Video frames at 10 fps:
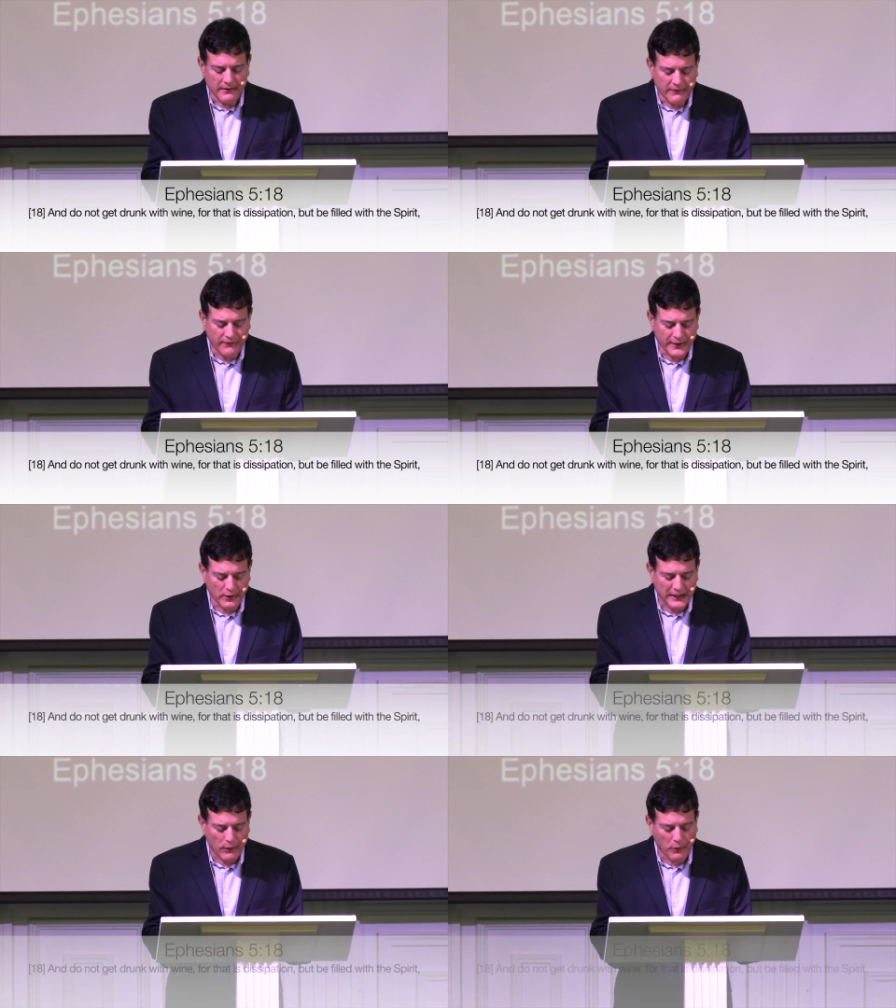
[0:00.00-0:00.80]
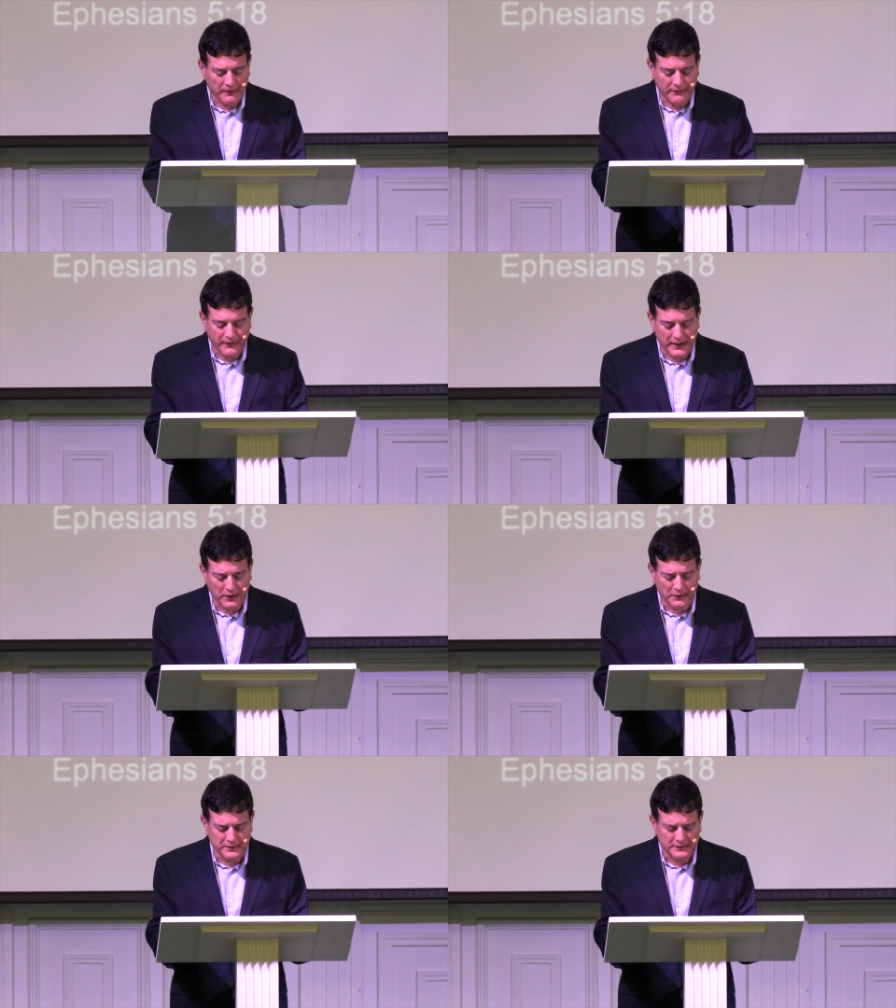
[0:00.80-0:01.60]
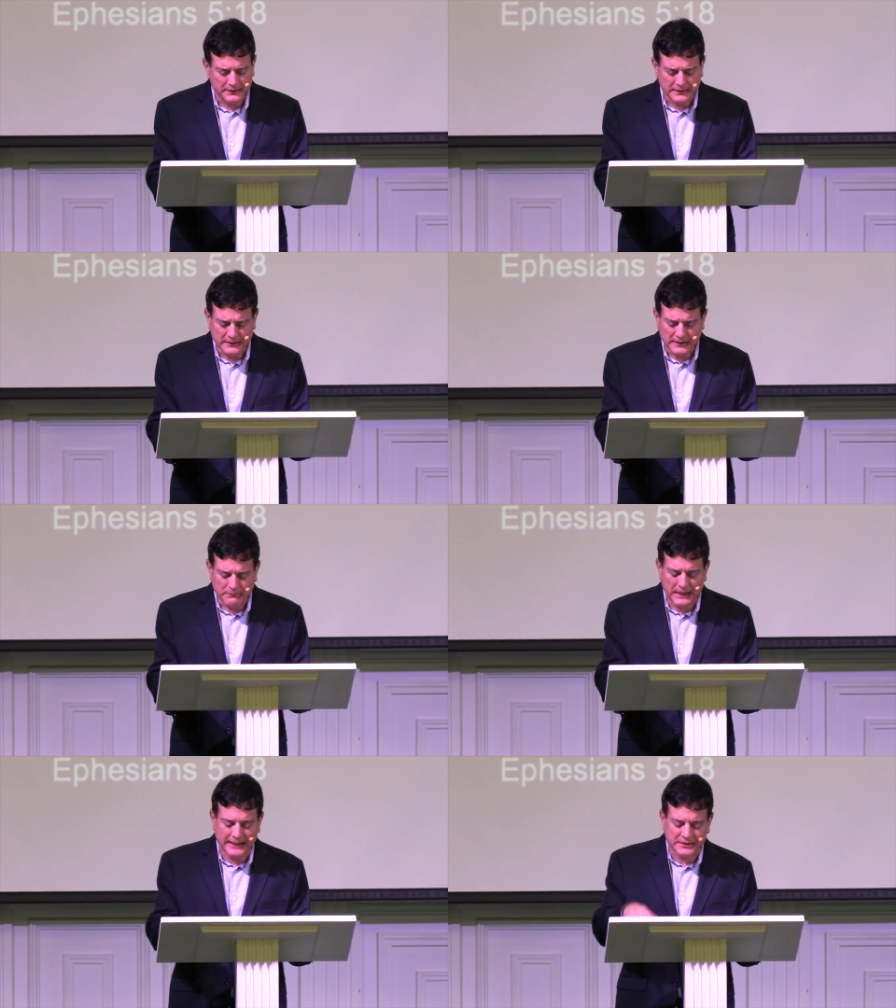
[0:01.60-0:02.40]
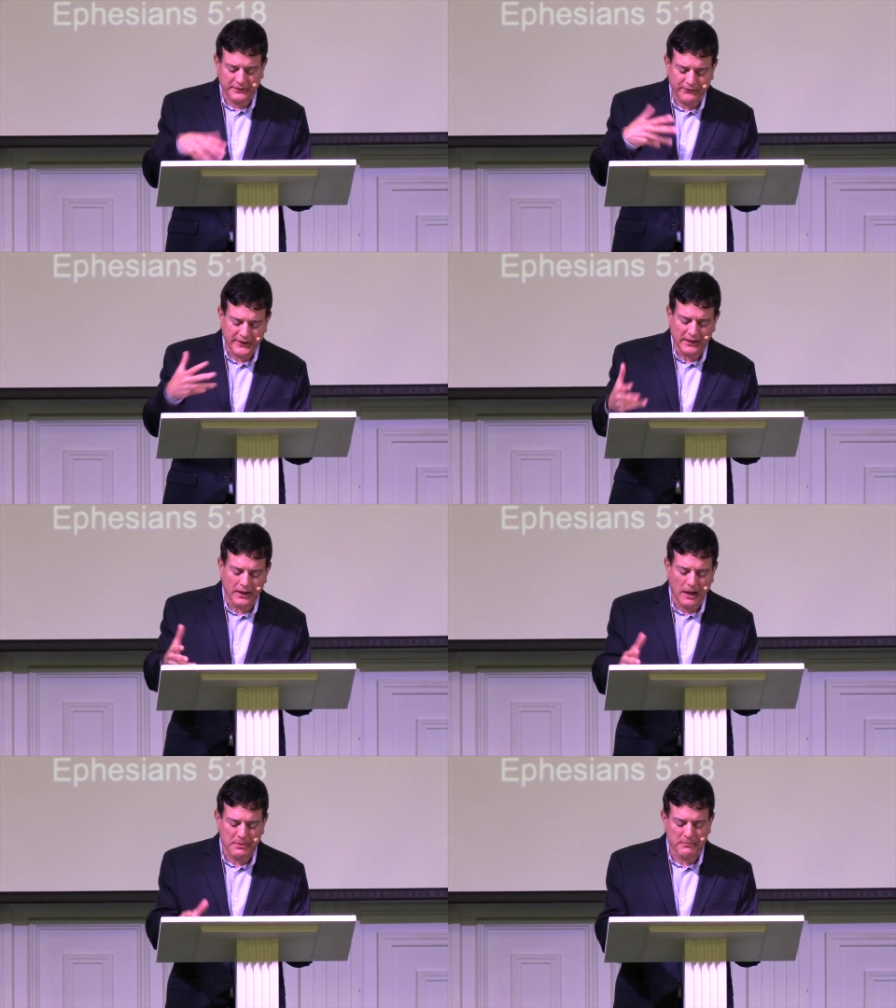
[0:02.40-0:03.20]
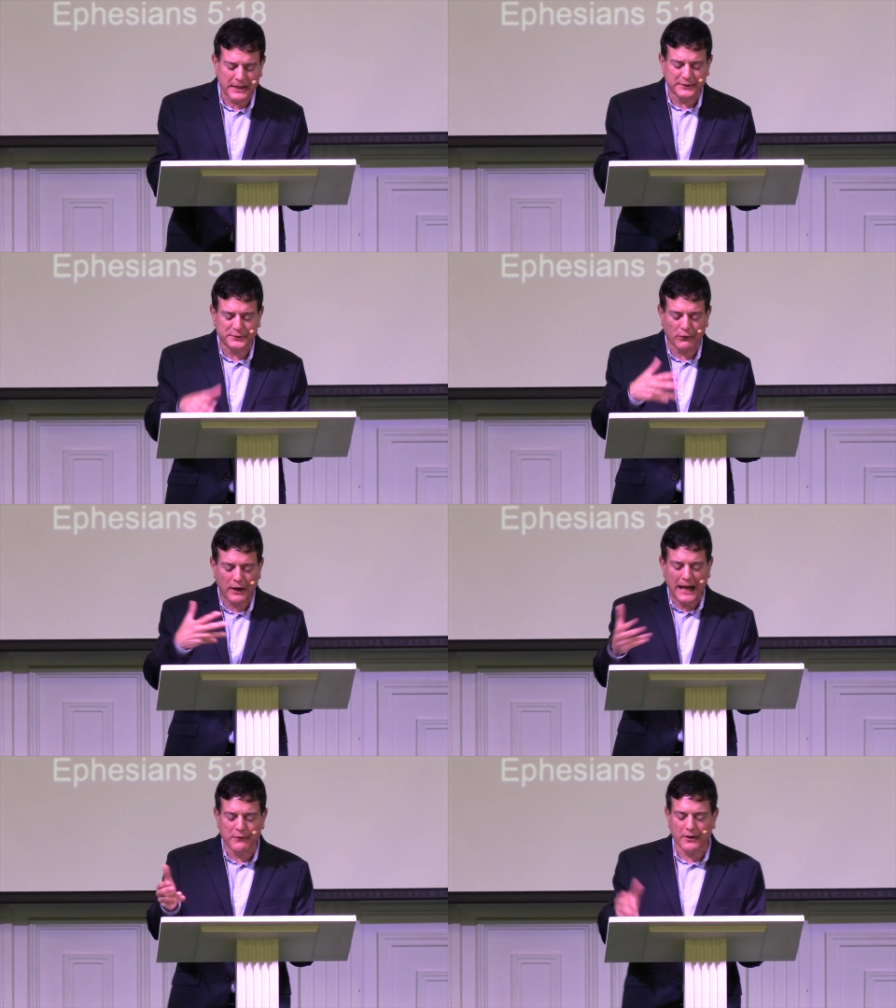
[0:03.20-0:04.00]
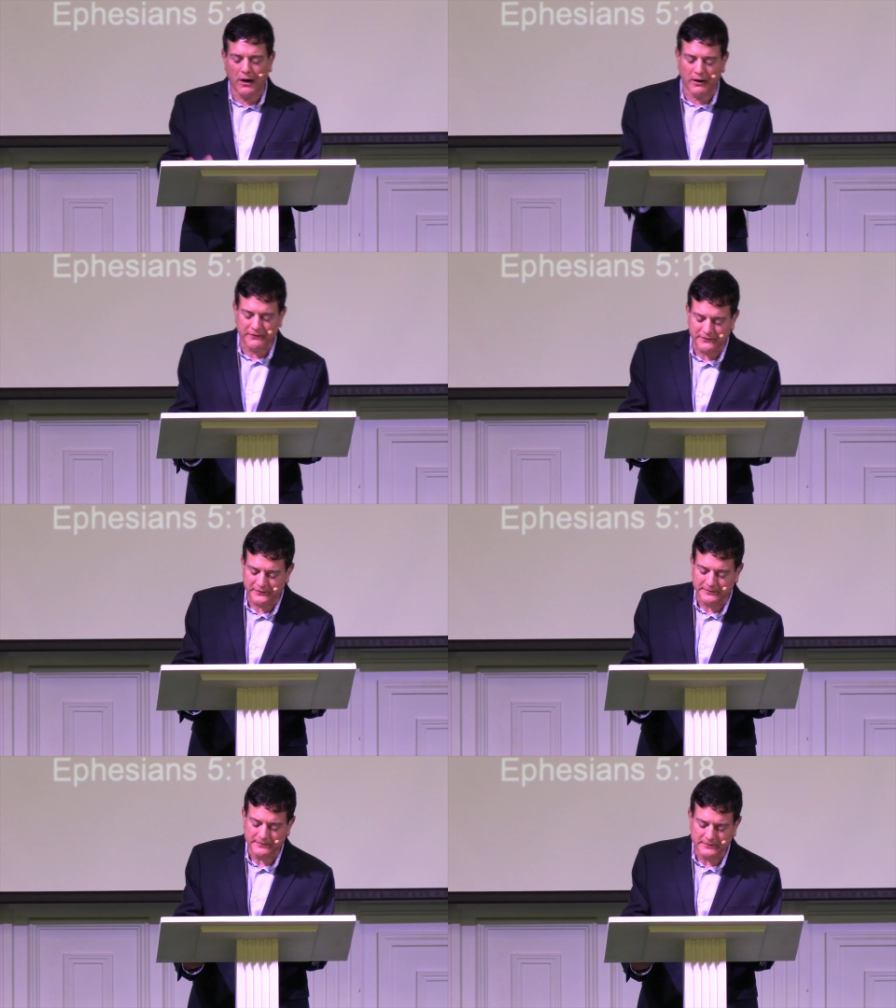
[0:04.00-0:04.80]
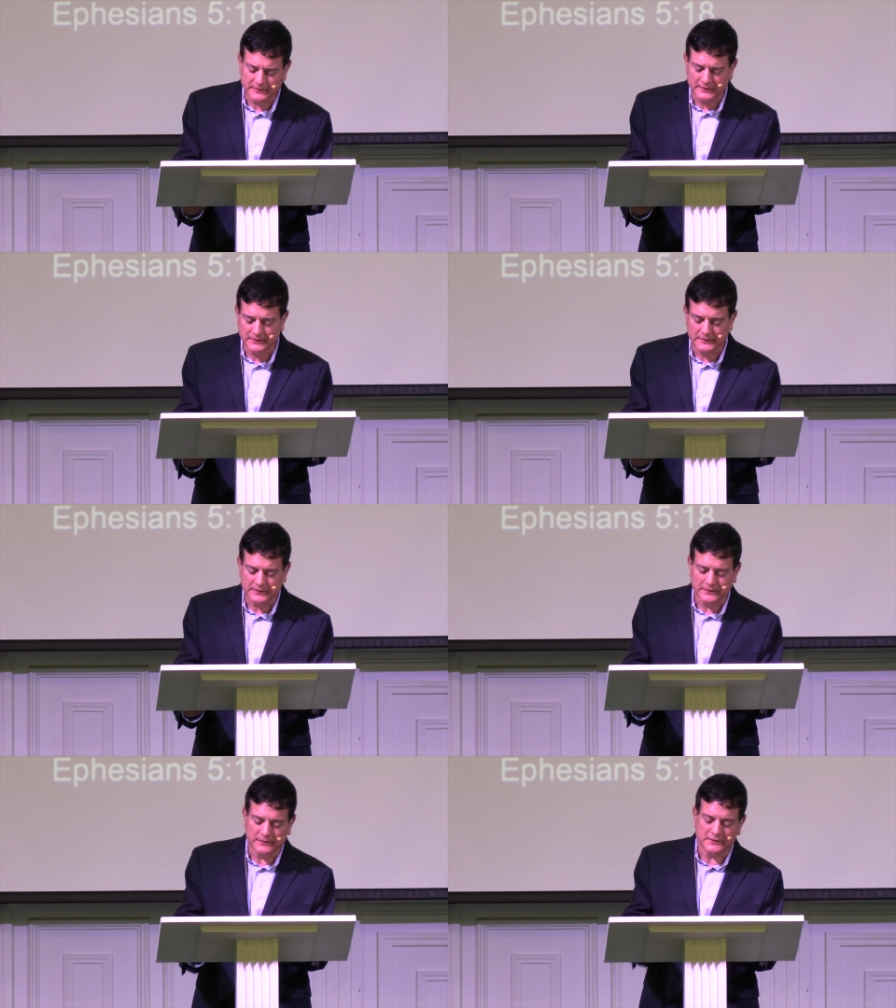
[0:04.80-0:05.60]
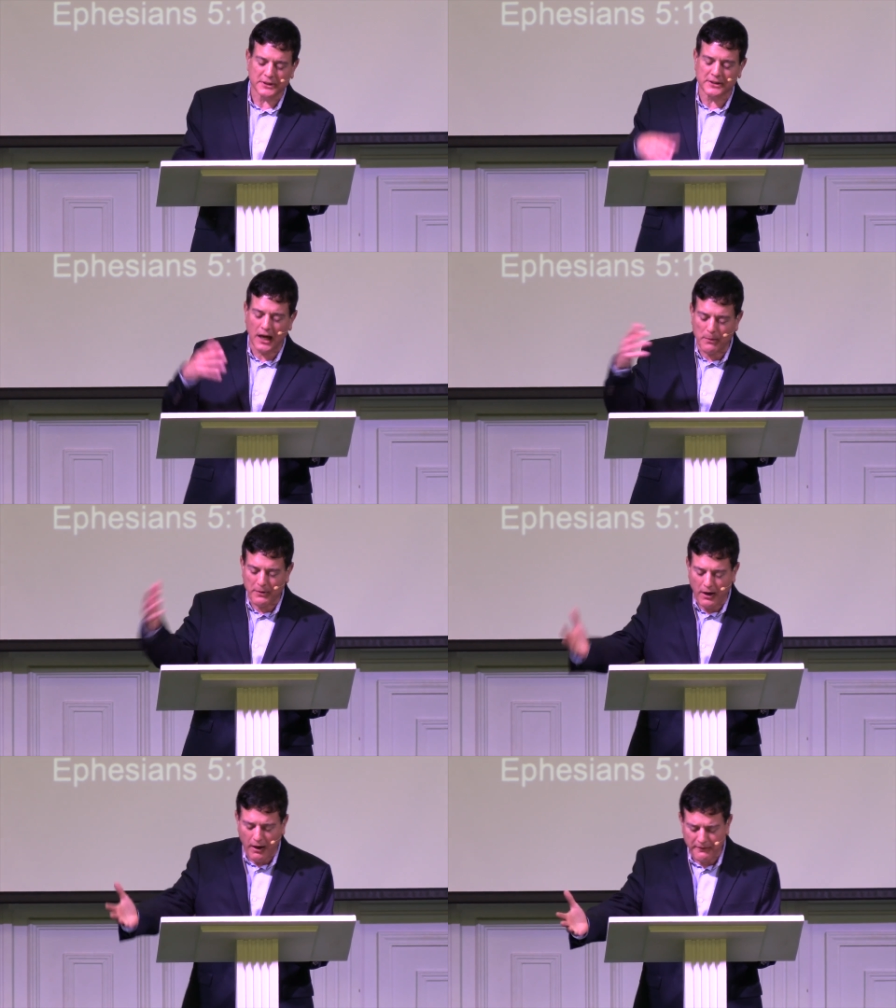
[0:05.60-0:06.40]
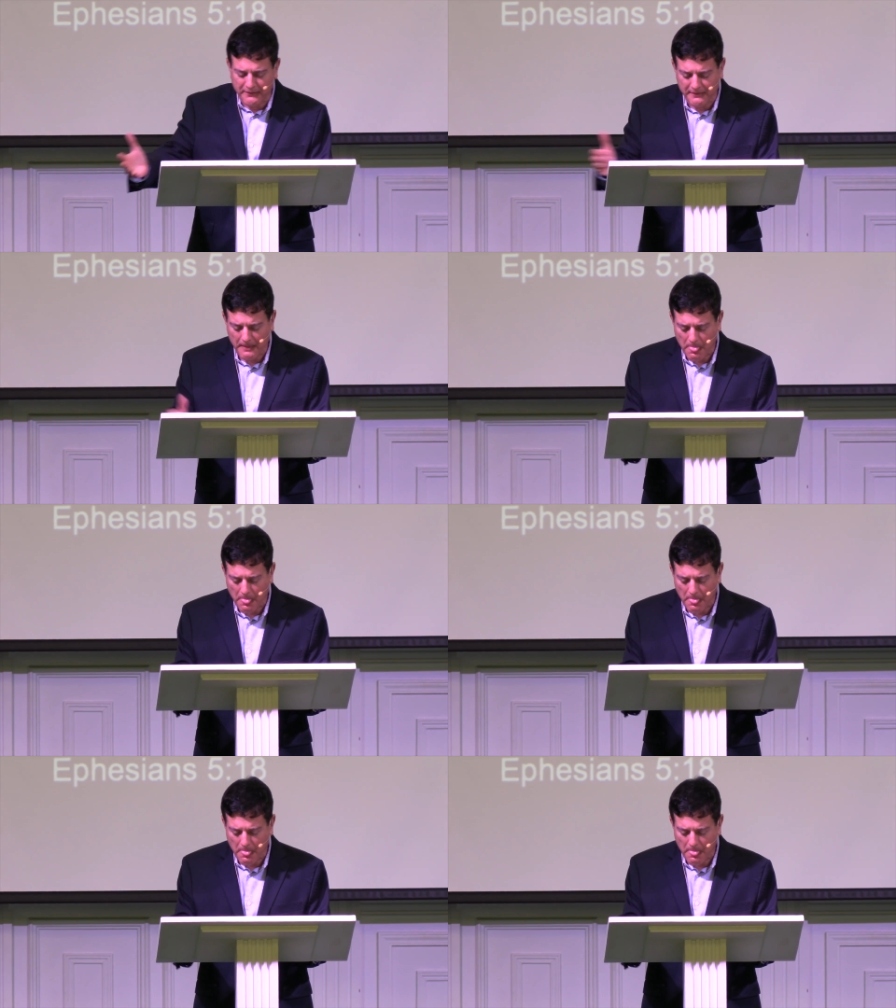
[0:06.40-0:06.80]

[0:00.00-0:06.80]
Filled. That word filled means to fill up. It means to round off, to top off.